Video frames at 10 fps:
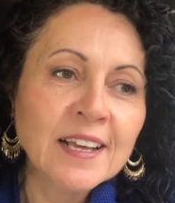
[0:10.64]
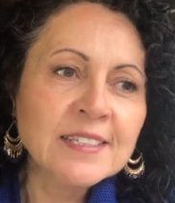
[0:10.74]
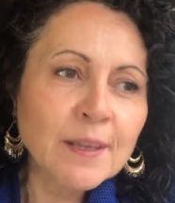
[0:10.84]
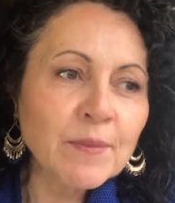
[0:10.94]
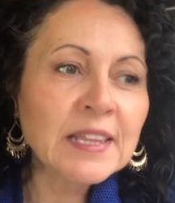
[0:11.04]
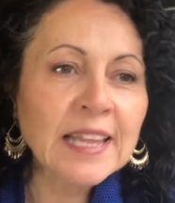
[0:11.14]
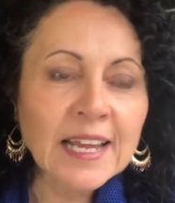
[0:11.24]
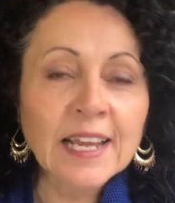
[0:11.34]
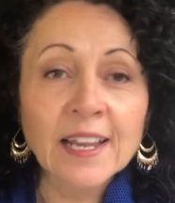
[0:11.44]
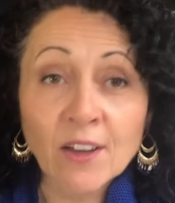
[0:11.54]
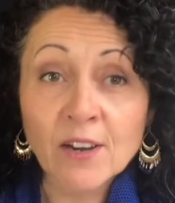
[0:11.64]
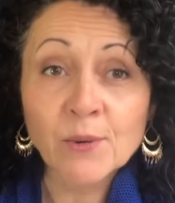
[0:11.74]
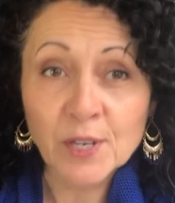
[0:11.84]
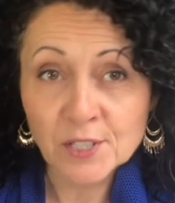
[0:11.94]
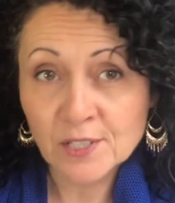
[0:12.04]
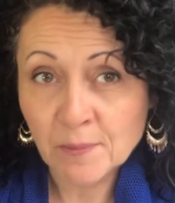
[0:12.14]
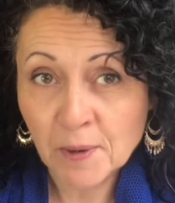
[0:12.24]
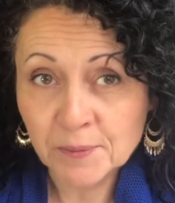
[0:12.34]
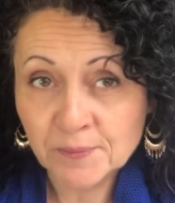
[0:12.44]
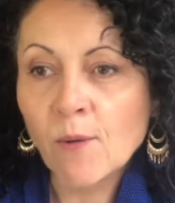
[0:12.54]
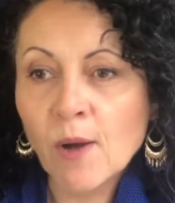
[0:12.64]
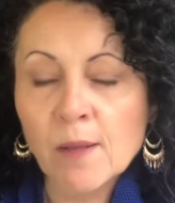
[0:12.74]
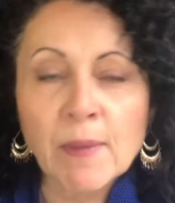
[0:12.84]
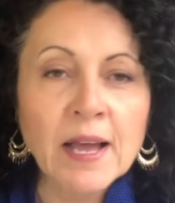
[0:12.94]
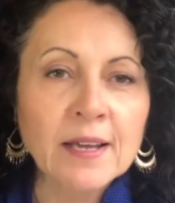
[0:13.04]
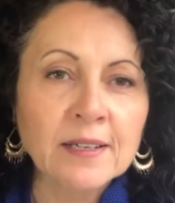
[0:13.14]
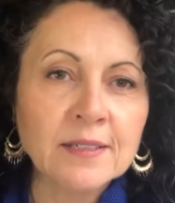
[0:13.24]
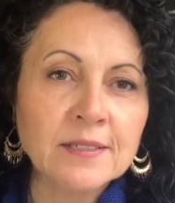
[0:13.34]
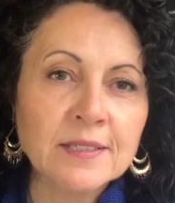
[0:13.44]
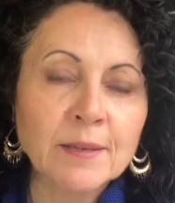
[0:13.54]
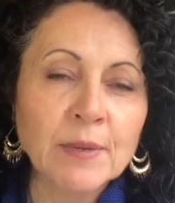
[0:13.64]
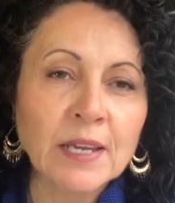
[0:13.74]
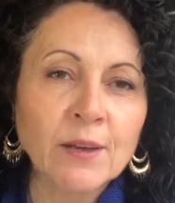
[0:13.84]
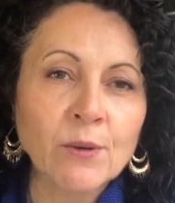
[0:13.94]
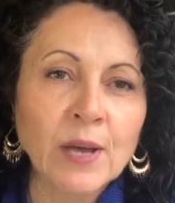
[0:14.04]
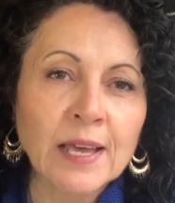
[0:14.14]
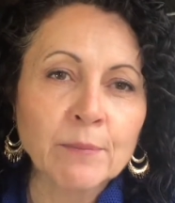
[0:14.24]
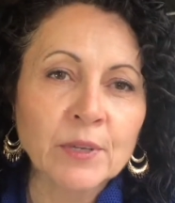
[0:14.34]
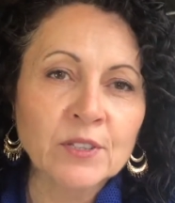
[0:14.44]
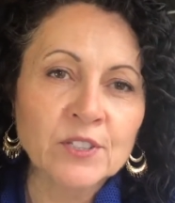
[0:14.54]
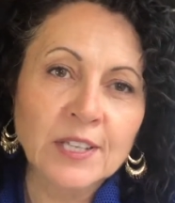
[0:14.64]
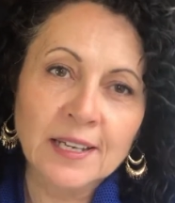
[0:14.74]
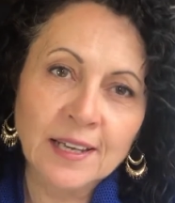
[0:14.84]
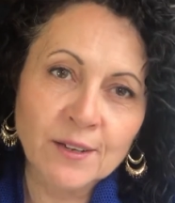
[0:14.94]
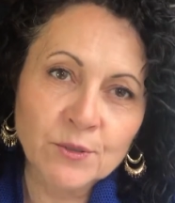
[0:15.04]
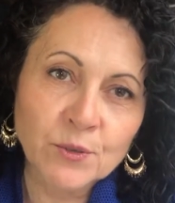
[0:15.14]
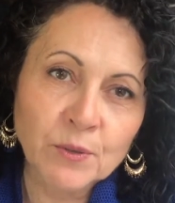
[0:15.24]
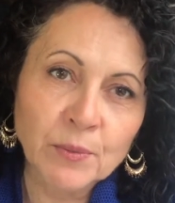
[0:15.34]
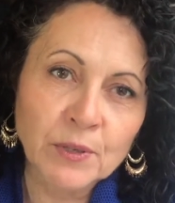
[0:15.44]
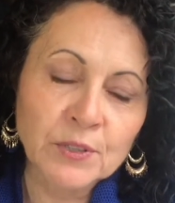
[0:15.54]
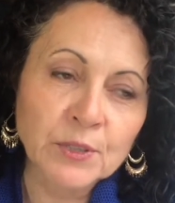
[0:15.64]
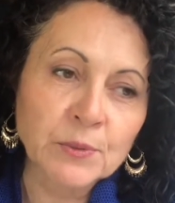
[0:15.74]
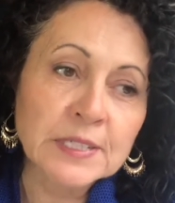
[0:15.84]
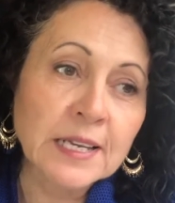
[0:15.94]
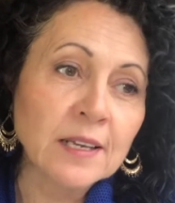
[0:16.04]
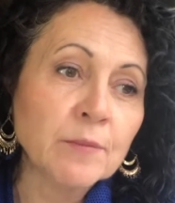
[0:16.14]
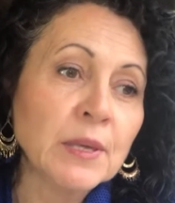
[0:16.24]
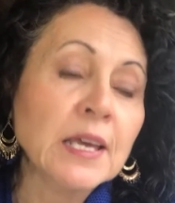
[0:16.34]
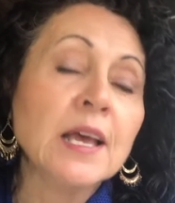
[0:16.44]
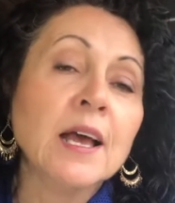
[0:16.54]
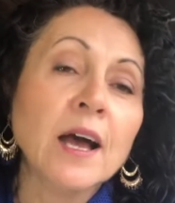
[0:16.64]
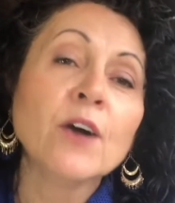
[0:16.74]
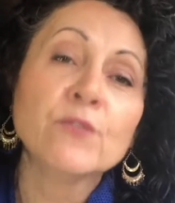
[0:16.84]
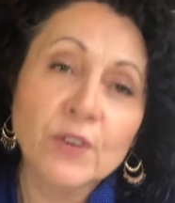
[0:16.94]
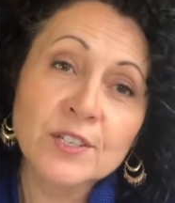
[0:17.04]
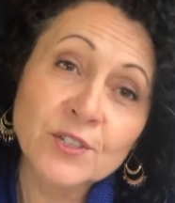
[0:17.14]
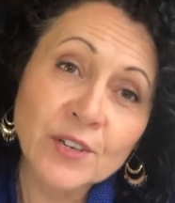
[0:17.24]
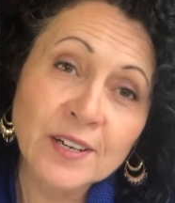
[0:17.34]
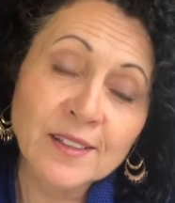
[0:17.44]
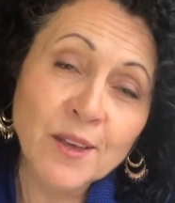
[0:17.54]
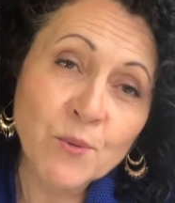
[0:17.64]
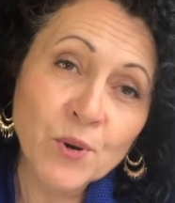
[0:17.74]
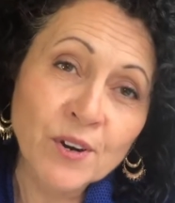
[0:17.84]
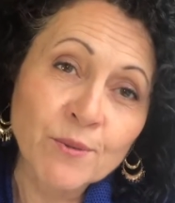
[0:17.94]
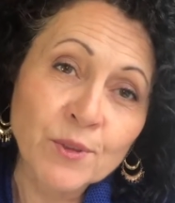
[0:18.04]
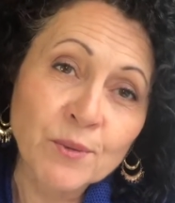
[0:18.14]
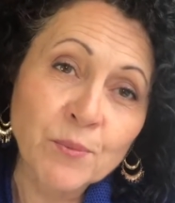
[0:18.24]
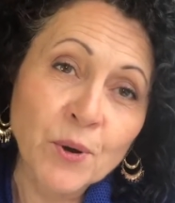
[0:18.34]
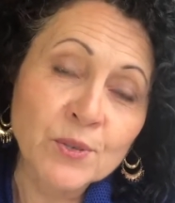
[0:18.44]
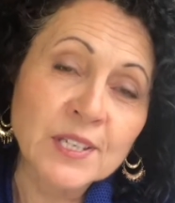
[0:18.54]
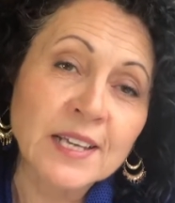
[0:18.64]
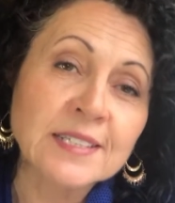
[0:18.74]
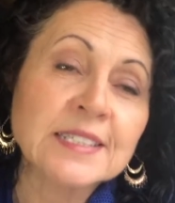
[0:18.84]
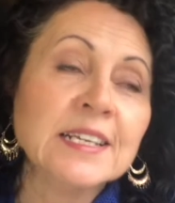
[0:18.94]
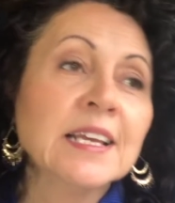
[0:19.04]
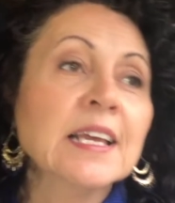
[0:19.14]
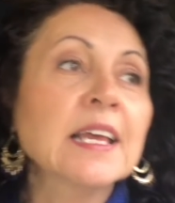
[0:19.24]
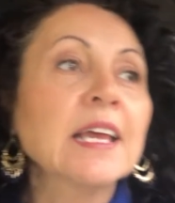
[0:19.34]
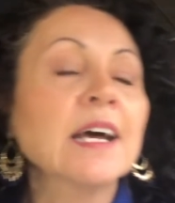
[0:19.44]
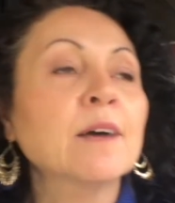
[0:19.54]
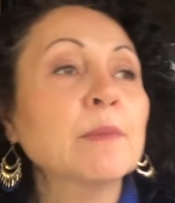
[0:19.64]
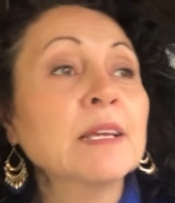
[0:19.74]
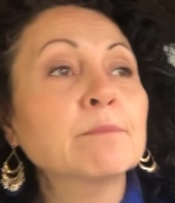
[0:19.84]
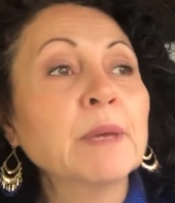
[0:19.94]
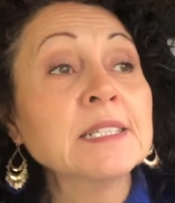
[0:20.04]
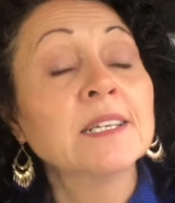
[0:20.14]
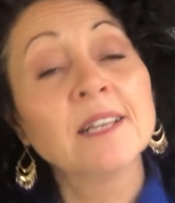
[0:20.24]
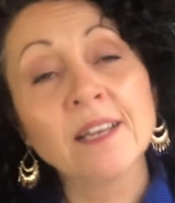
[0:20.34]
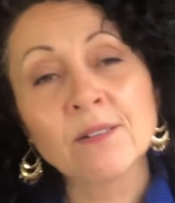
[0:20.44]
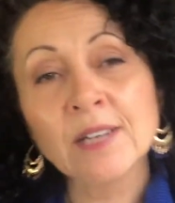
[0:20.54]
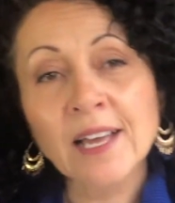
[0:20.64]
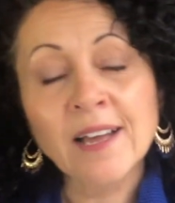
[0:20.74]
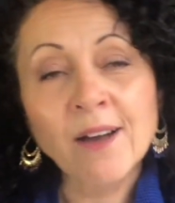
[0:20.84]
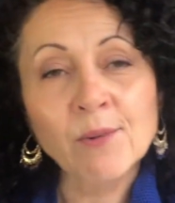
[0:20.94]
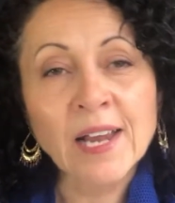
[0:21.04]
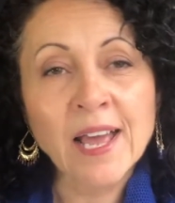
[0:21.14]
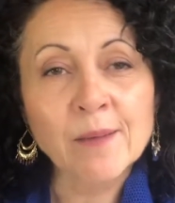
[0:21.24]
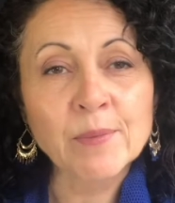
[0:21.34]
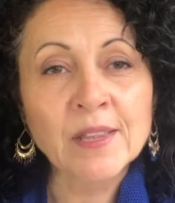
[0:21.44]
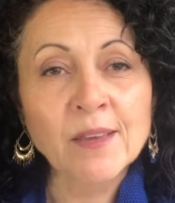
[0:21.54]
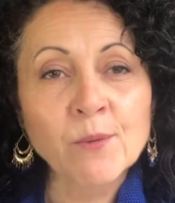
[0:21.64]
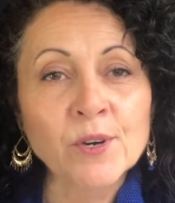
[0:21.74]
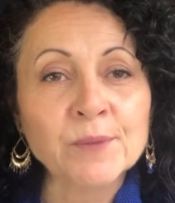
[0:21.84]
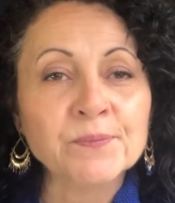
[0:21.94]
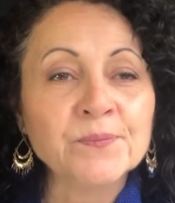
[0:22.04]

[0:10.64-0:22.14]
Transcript: something that I get a lot of questions about. A while back, somebody who had built their tiny house with Builder was telling me how frustrated they were with the process and basically how unhappy they were.